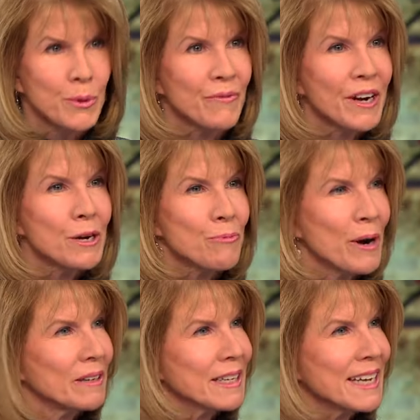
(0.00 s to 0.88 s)
we very
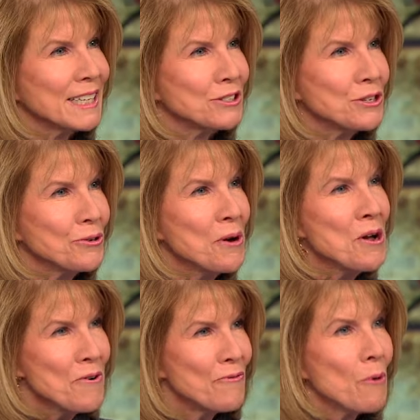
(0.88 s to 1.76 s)
rarely get to
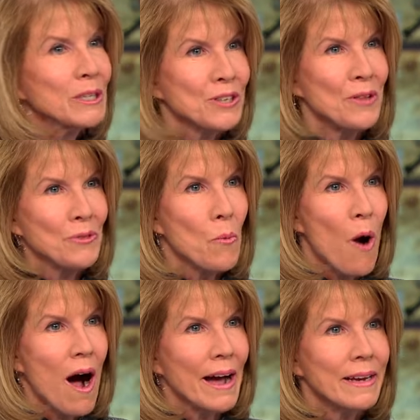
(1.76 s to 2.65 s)
focus on the
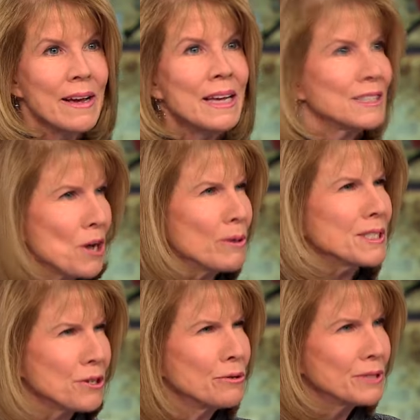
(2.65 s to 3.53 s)
why. It's always
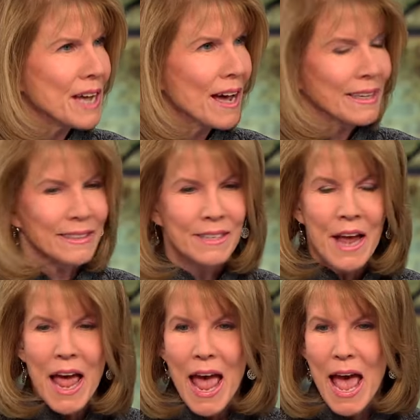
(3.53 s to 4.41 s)
the whodunit.
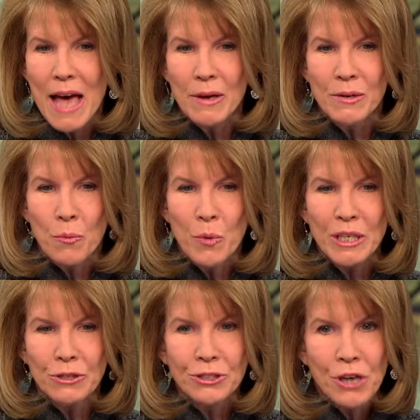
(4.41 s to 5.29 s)
Mm-hmm. And
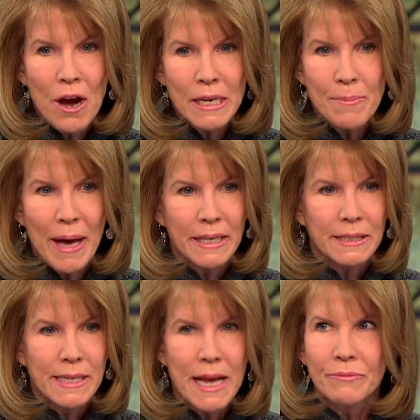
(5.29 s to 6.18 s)
when you're talking about
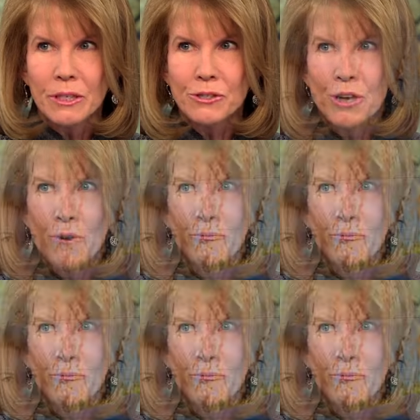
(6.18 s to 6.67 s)
intent, there's no